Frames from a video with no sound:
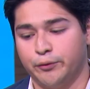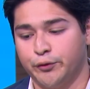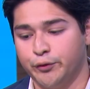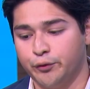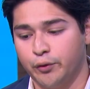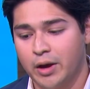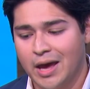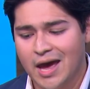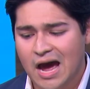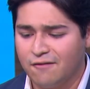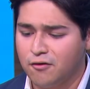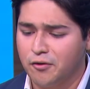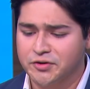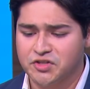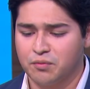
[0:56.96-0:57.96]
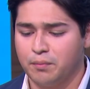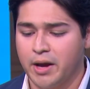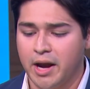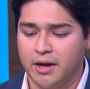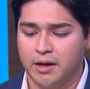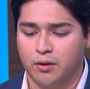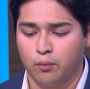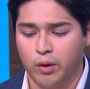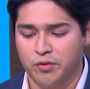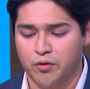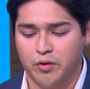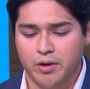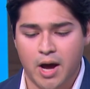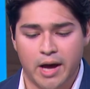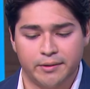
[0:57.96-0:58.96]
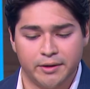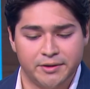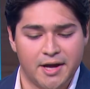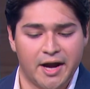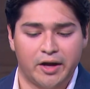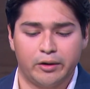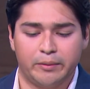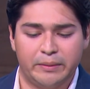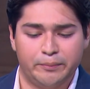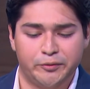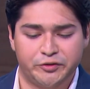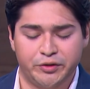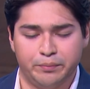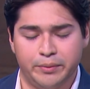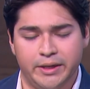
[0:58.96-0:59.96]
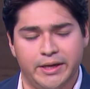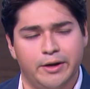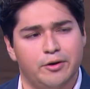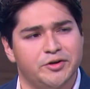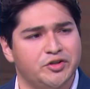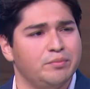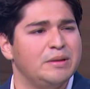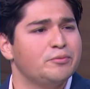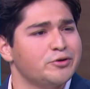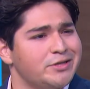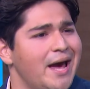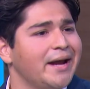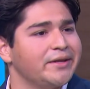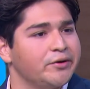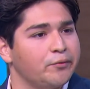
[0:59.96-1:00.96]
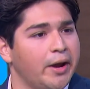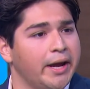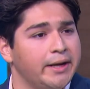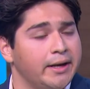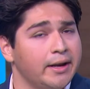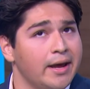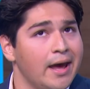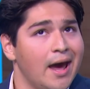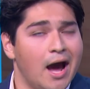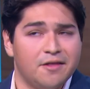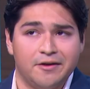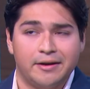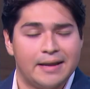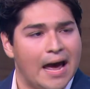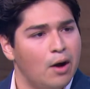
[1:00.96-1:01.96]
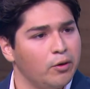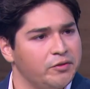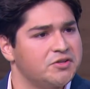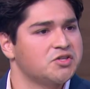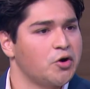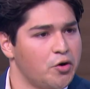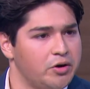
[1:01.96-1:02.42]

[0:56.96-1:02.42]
who have always debated whether or not undocumented people should be here and should be protected, right? And I think now with this current